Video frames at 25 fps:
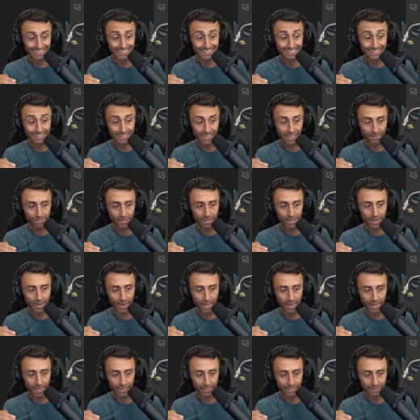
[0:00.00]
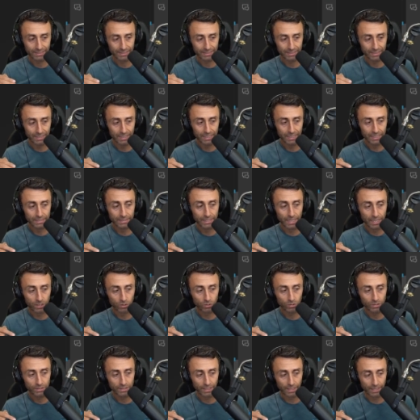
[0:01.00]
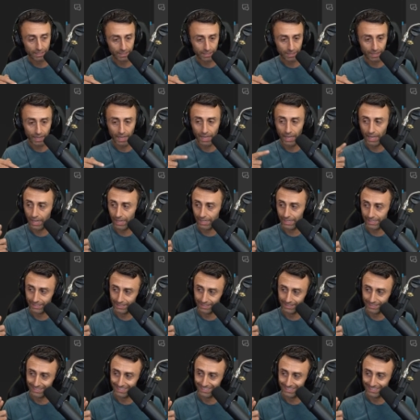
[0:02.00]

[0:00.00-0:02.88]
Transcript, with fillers: seven lines, they contain i.